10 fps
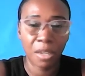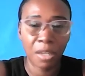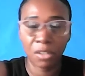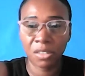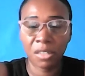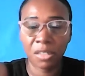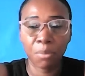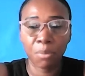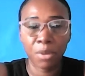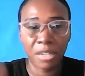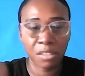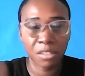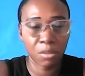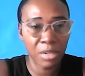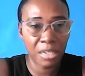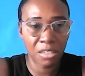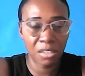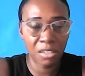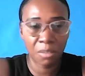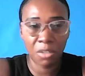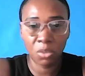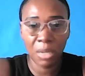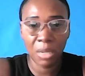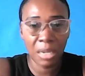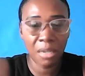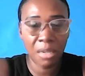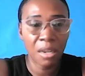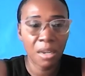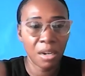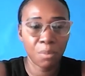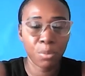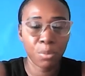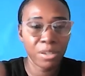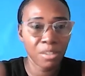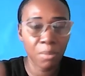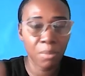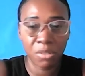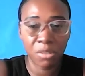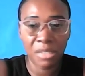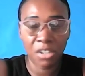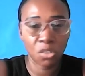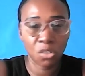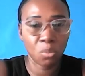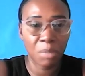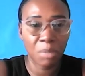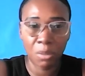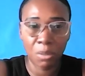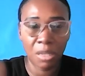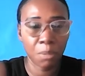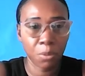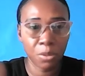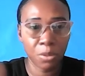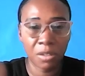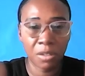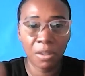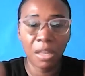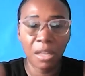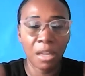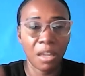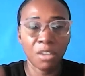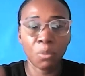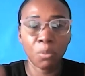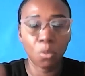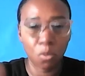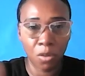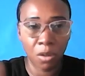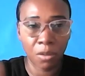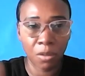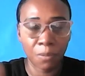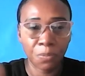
Just embrace the relationship that you had, embrace the memories that you made with that person, and move on.